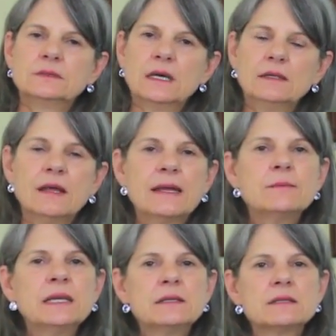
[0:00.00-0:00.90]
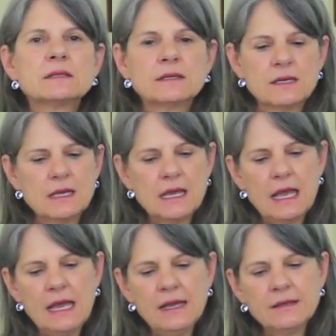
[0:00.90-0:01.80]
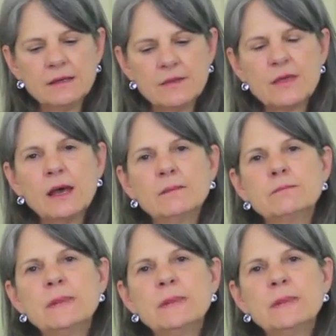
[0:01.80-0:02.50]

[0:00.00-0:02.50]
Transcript: alignment, and the